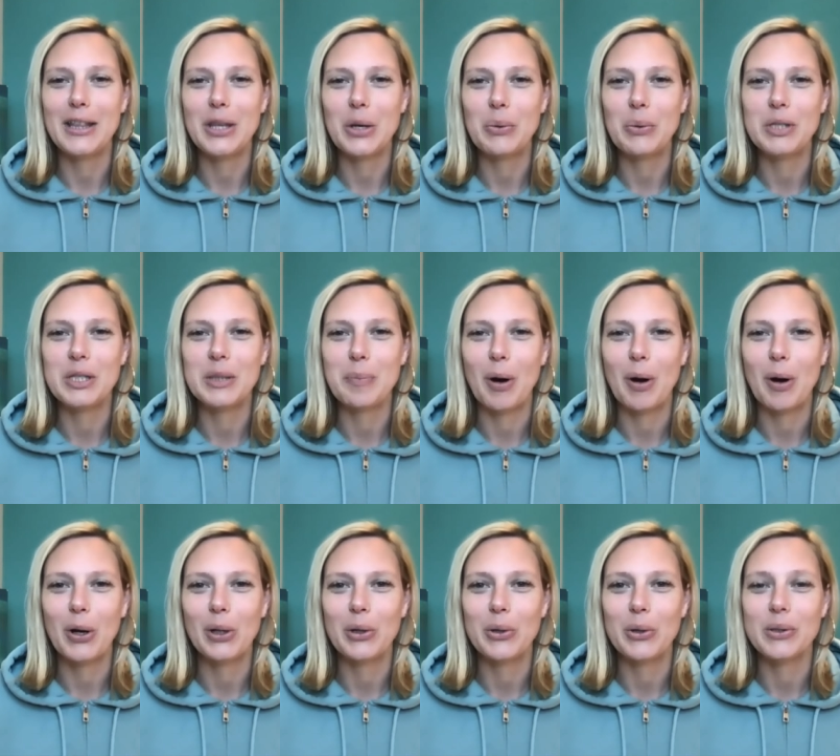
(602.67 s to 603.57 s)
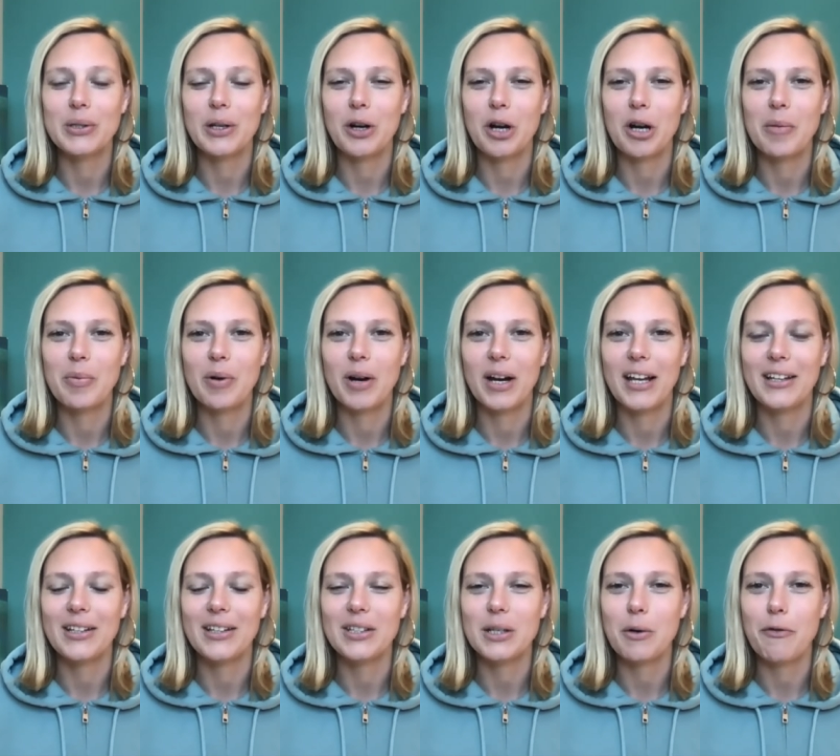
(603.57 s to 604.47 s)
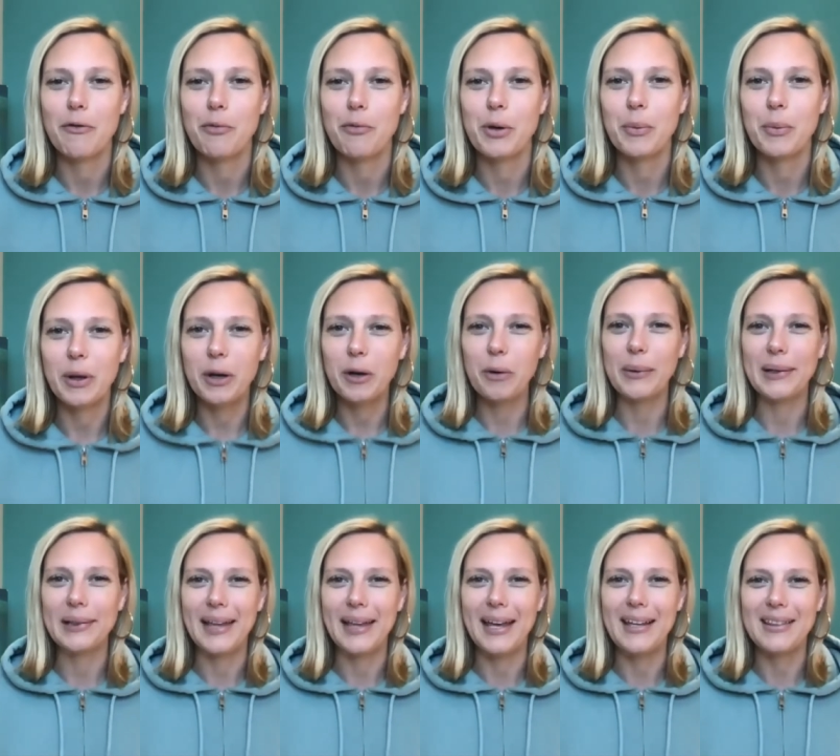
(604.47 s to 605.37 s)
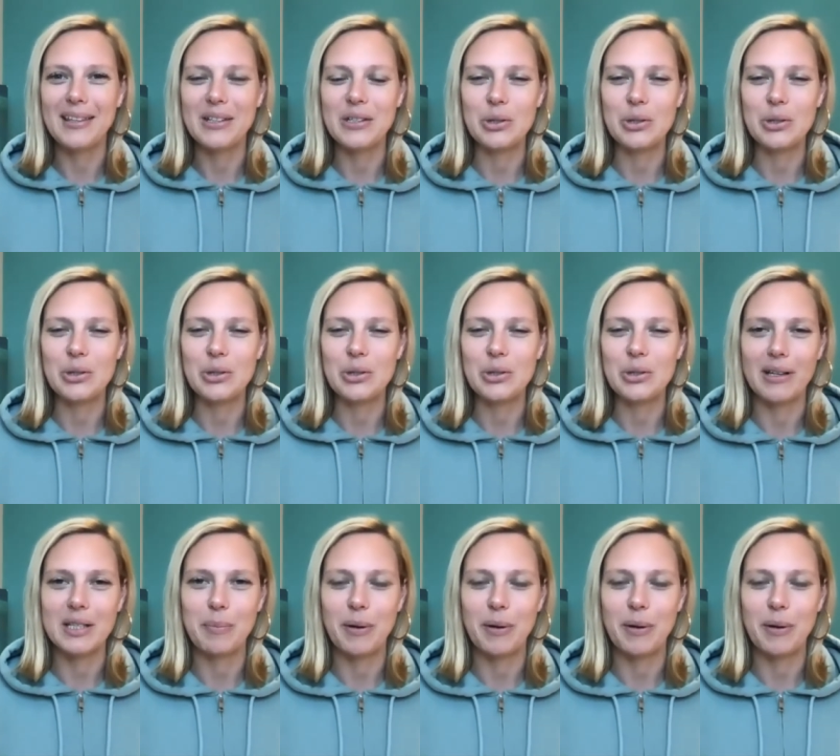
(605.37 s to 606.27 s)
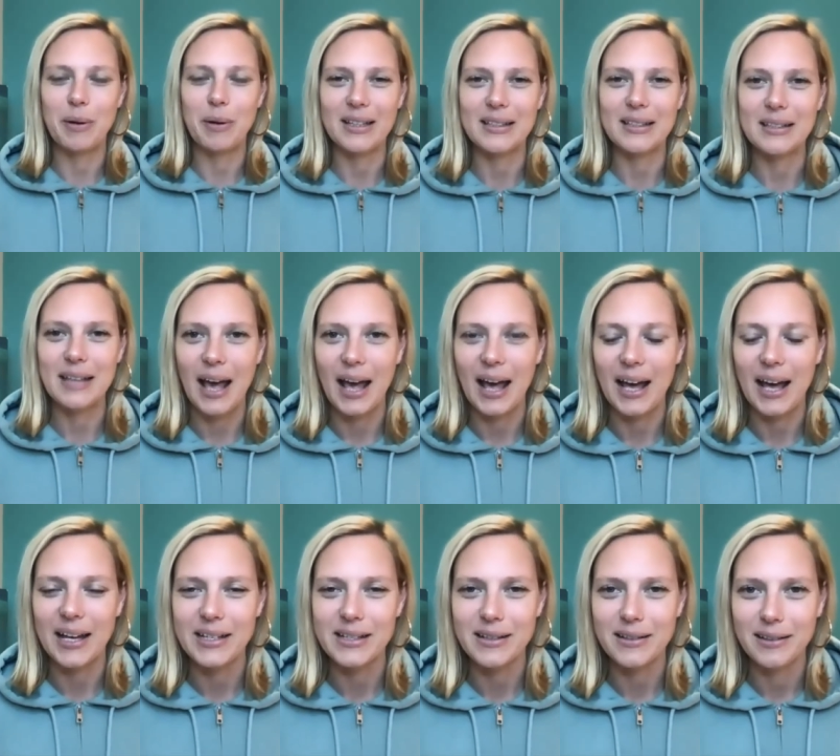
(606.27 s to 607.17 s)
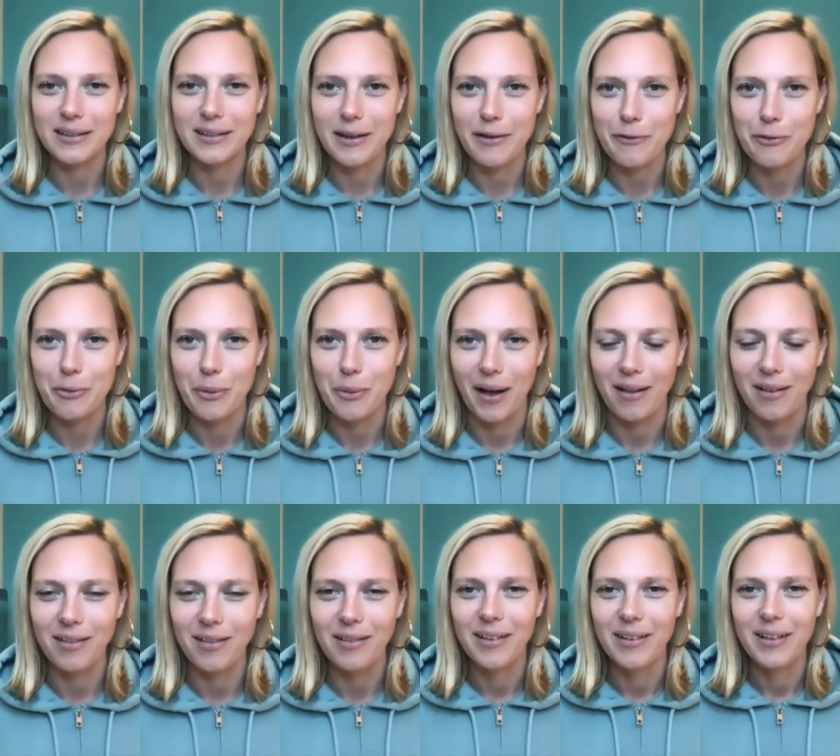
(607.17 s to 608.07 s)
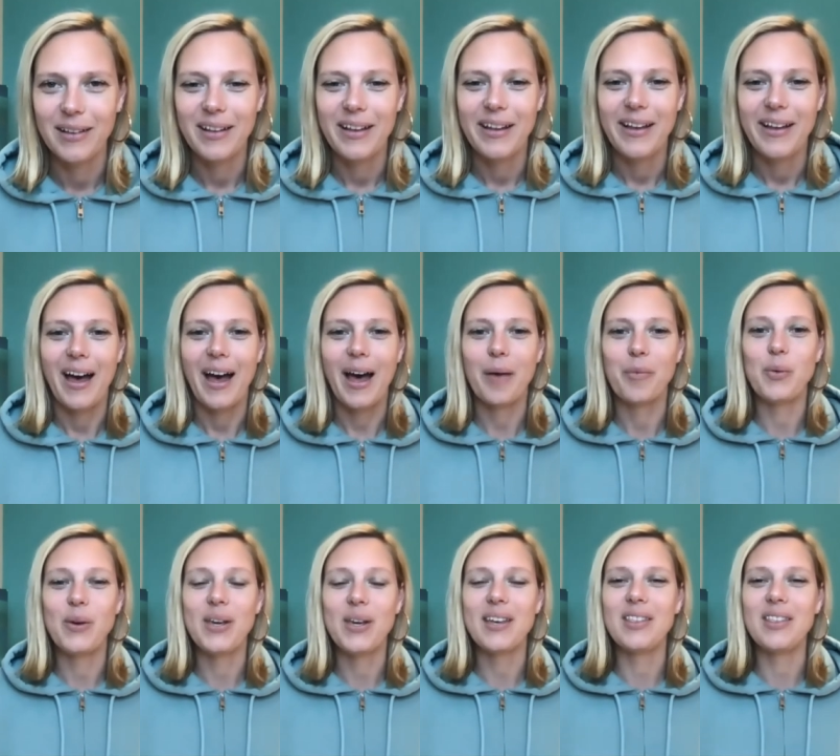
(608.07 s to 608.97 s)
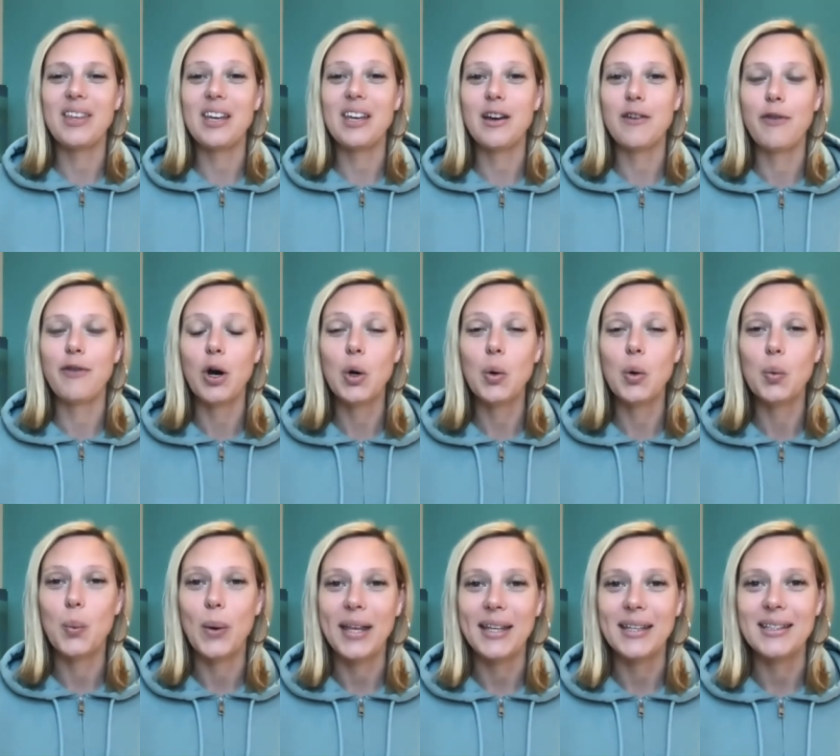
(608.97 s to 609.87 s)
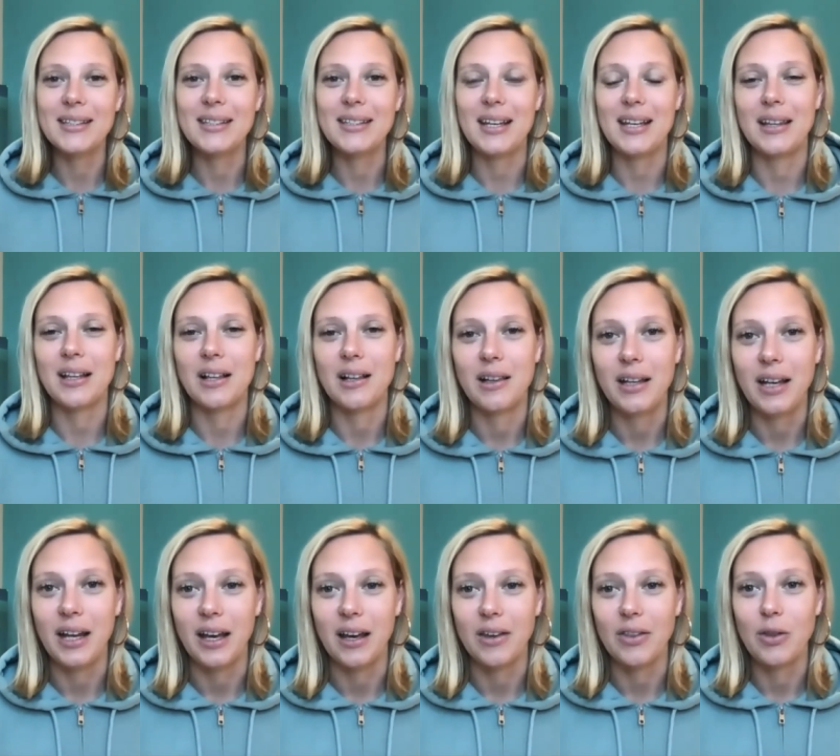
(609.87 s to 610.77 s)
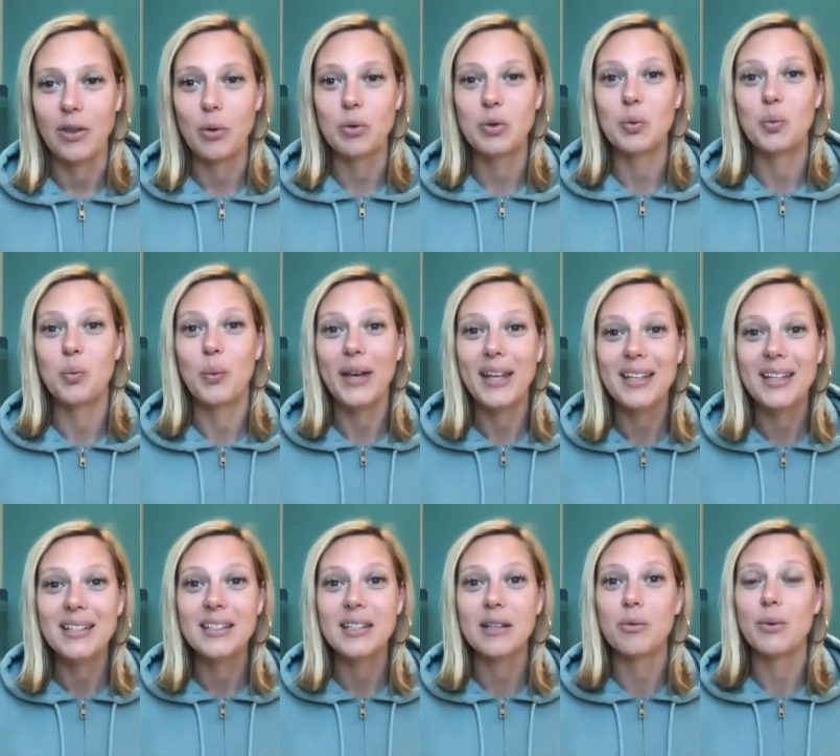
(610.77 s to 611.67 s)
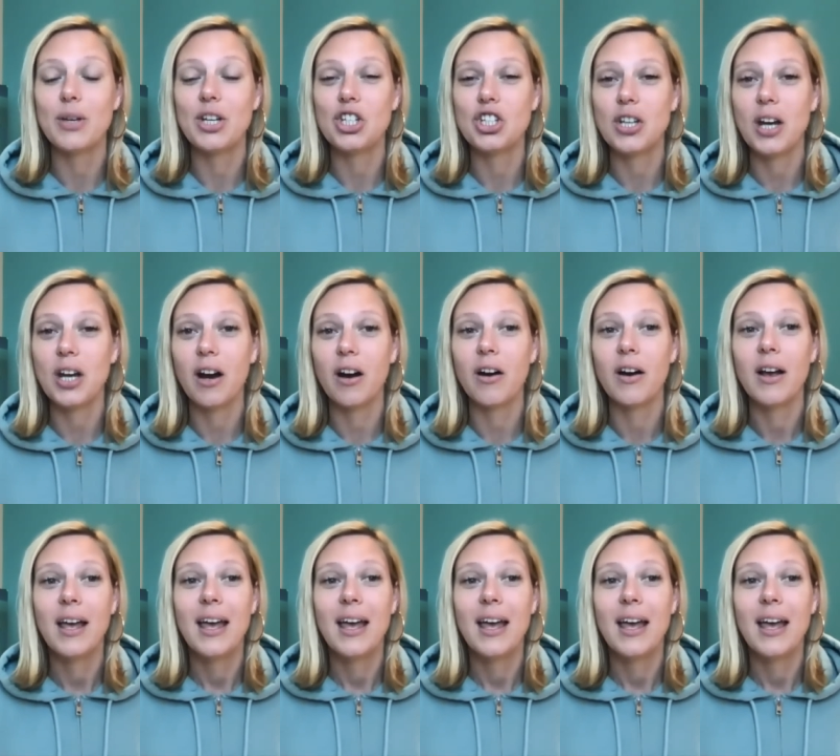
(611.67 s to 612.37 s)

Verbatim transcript: those sparklers in our brain. So if we want to relate this to our experience at LiveWell, we can think of our wins in the clinic, those wins that we share,